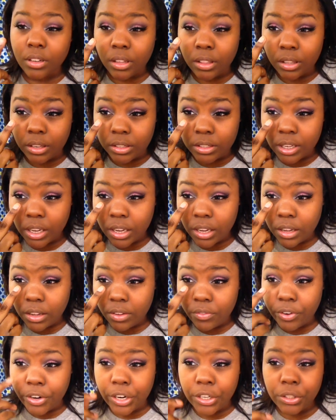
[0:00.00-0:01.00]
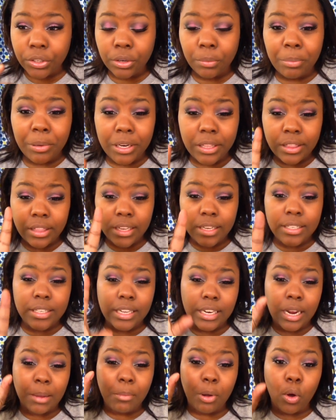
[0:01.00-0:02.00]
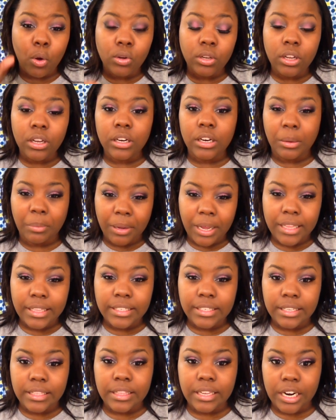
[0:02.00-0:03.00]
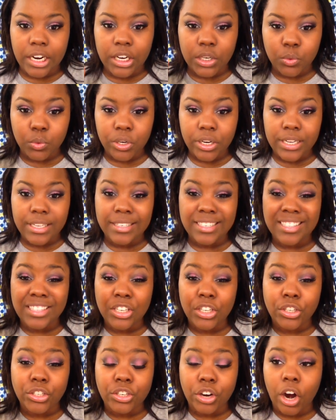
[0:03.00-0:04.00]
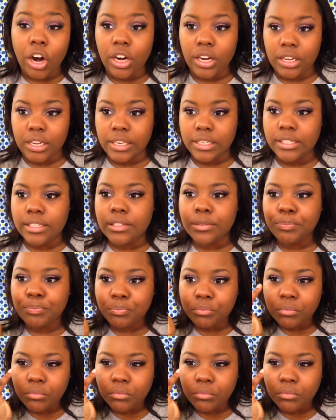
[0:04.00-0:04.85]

And then I'm taking a very little bit of this and I'm only going to apply this in the areas where it is the darkest.